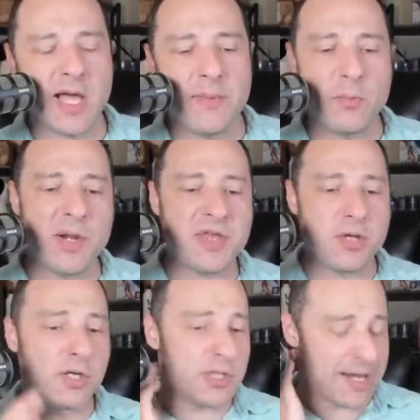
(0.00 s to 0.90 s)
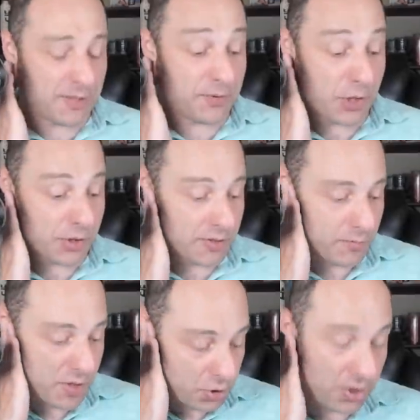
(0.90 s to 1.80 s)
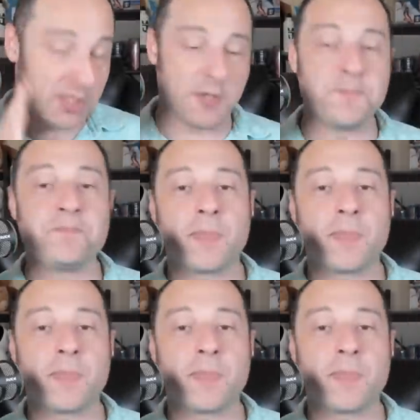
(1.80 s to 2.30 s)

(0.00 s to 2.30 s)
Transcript: I mean, one thing you could do actually, Patricia, what you should do